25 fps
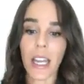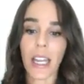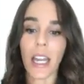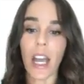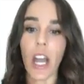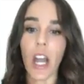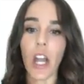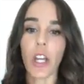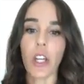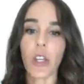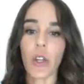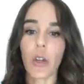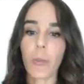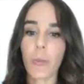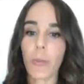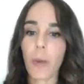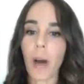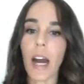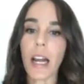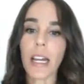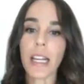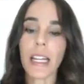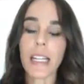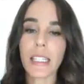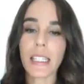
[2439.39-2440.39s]
Like your
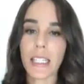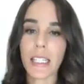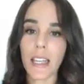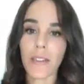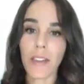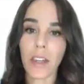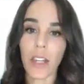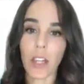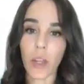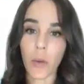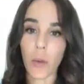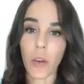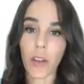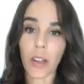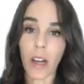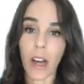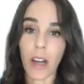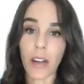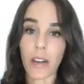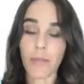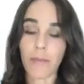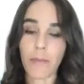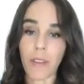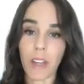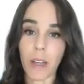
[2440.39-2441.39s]
body is giving you a
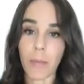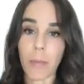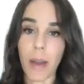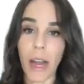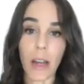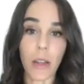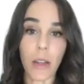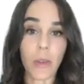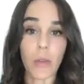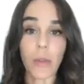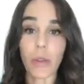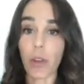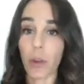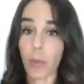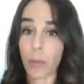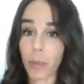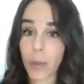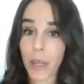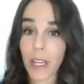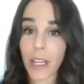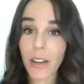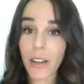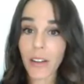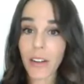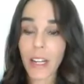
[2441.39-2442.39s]
lot of feedback through your
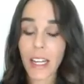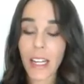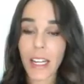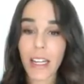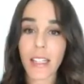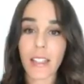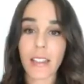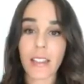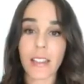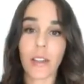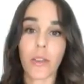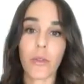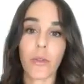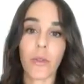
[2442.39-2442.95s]
periods,